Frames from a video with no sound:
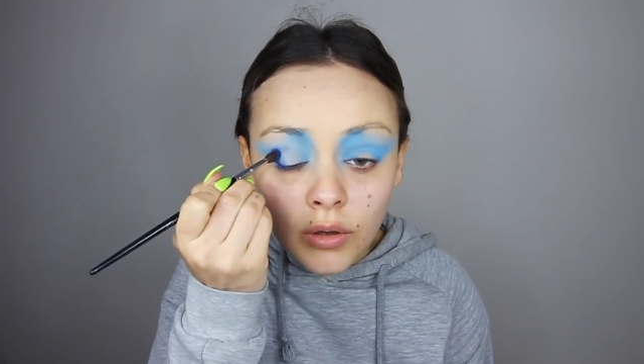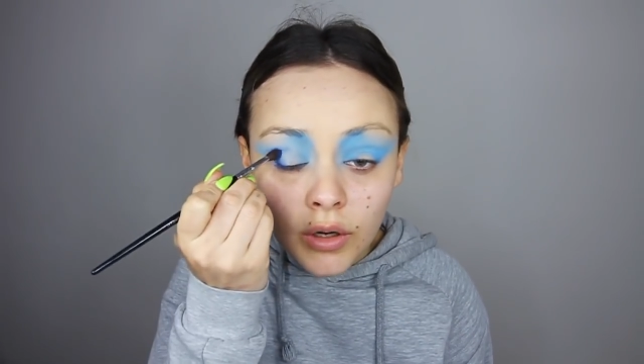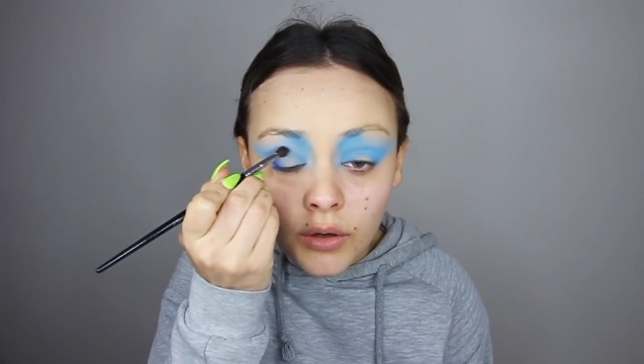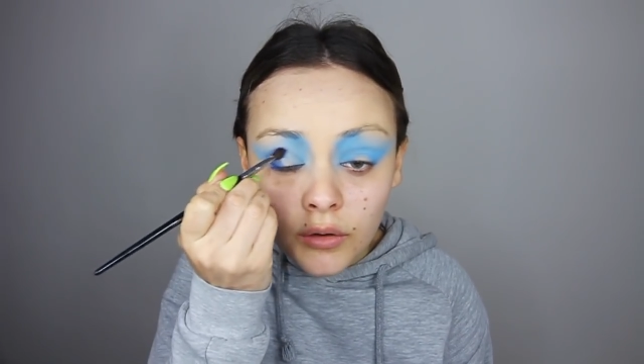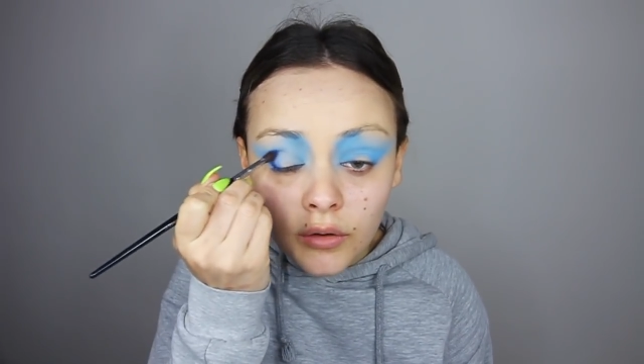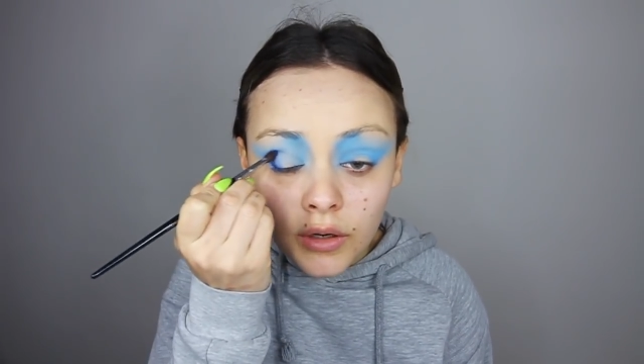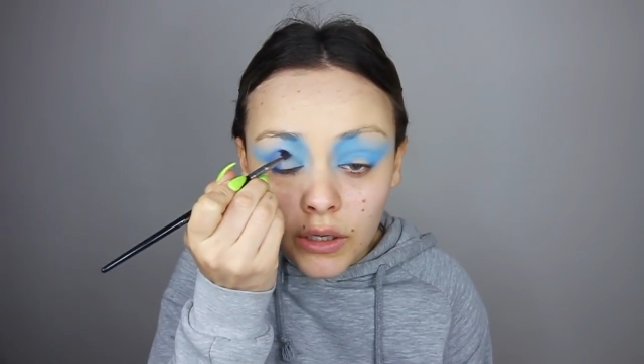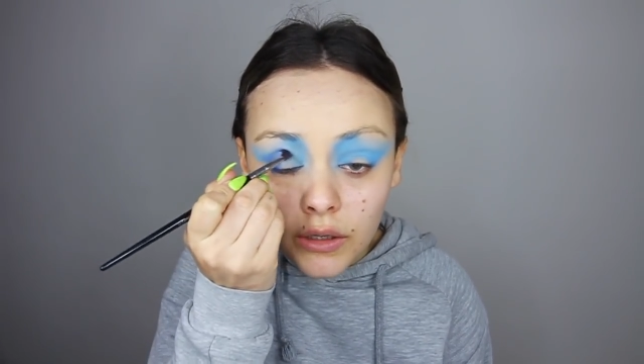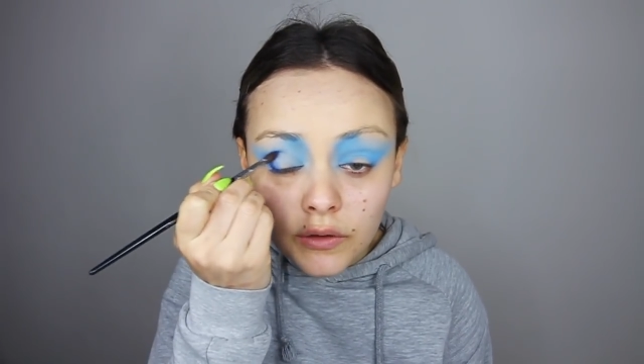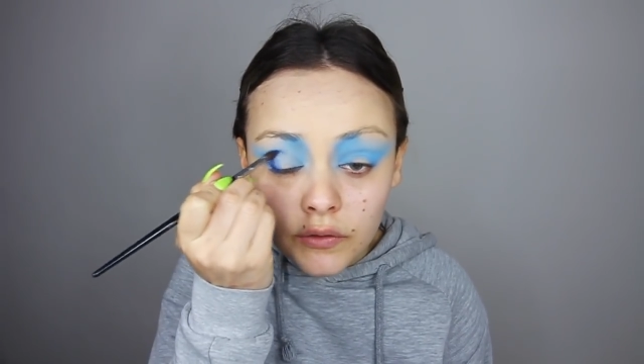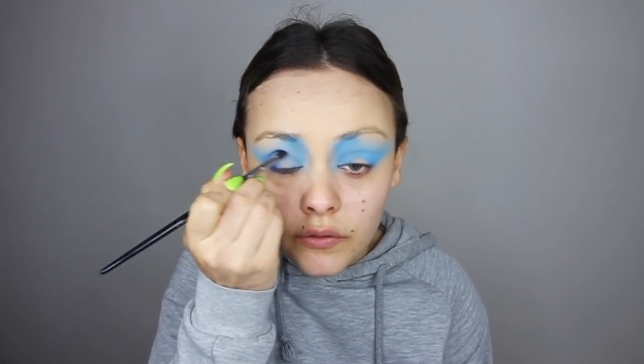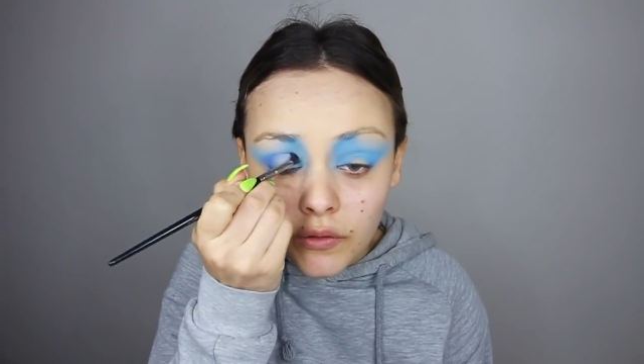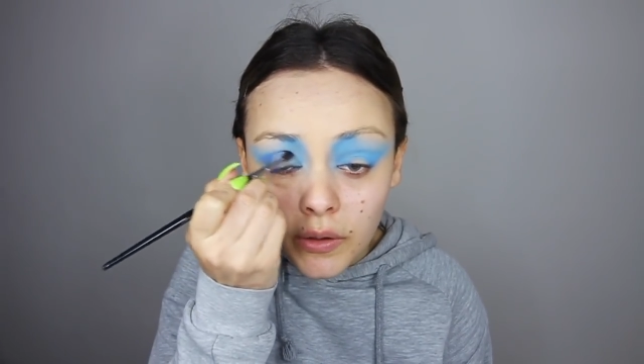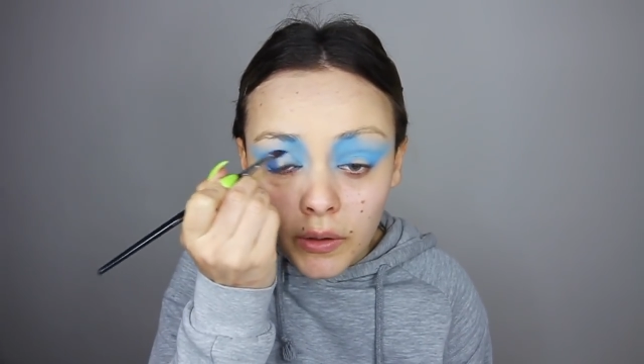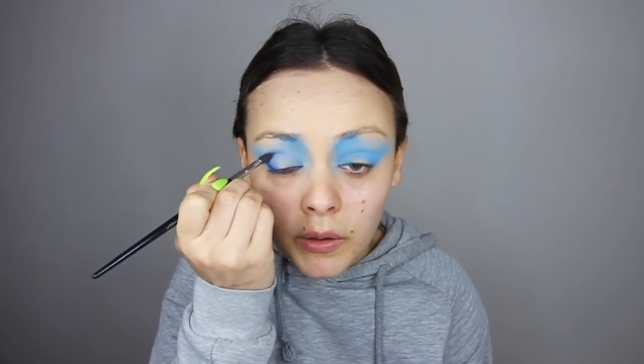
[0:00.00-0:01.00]
our
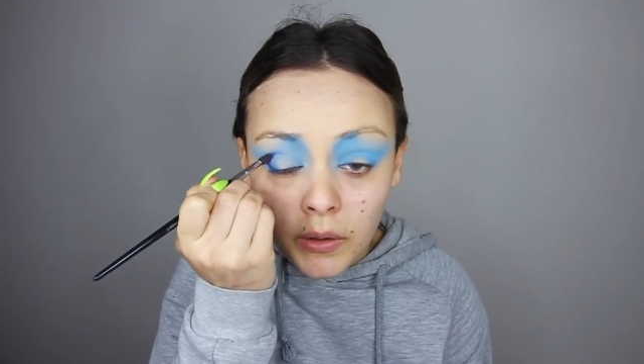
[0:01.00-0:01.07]
crease.